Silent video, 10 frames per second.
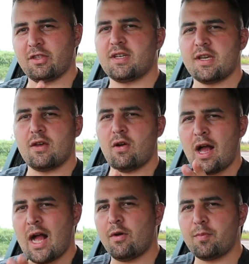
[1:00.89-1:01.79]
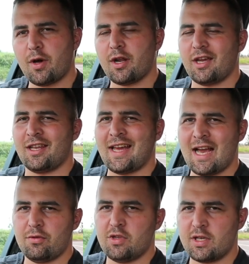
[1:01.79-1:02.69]
tell you how I bought it and
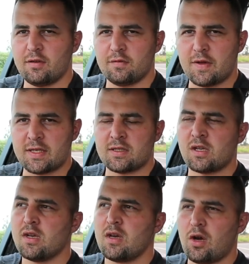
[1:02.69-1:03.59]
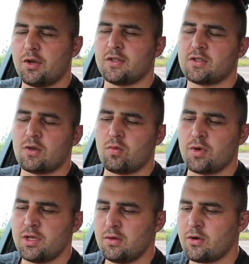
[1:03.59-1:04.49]
how you can invest on it. So
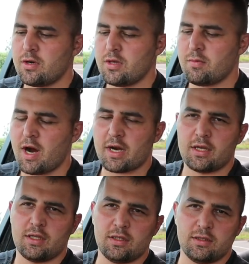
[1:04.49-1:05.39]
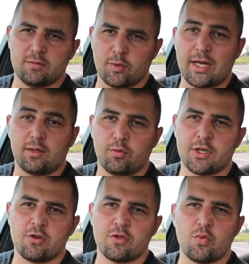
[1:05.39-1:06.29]
when you are in the market, well, when
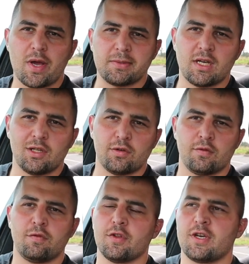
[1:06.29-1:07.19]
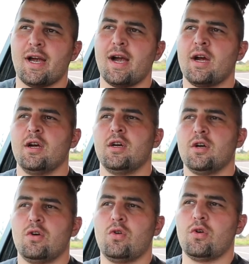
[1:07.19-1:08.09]
you're on the website looking for the car,
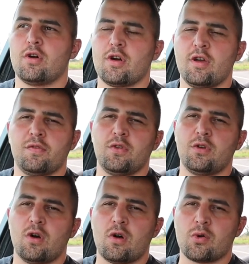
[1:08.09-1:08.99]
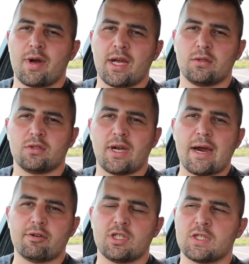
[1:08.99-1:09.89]
or if you go around to
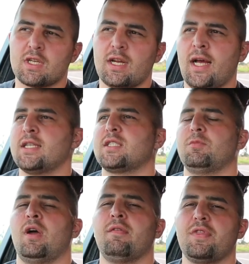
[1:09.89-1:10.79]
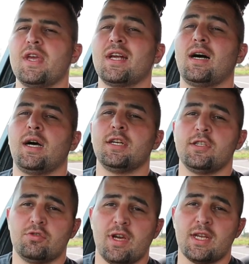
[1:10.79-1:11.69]
garages and ask them, have they got any
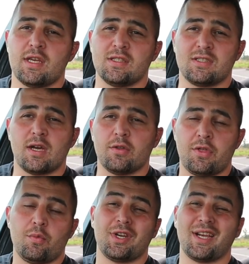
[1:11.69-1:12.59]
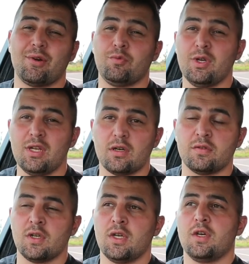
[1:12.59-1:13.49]
trade-ins that they want to get rid
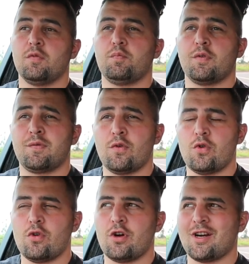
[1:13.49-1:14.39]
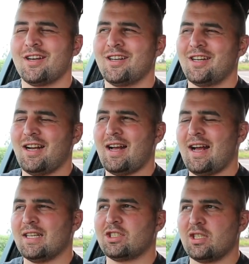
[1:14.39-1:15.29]
of before
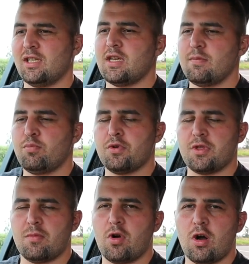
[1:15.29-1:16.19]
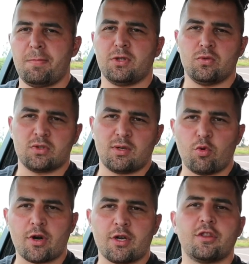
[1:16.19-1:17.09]
actually putting them up and doing some
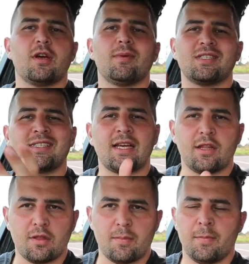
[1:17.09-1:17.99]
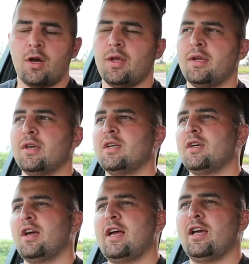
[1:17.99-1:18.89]
work on them and selling them on.
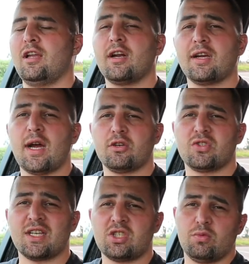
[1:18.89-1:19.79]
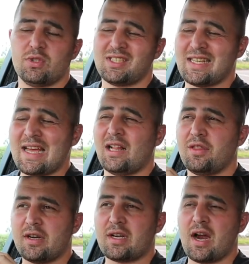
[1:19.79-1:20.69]
A lot of garages actually would sell
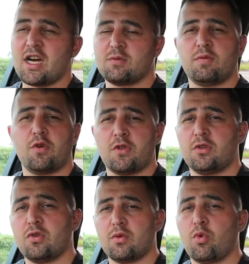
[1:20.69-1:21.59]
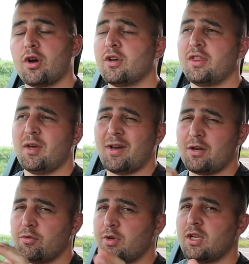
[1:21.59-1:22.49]
their cars before they do any work on them at
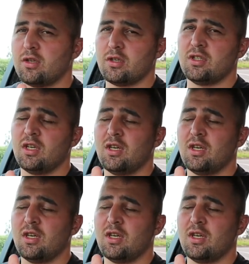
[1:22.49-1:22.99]
a really good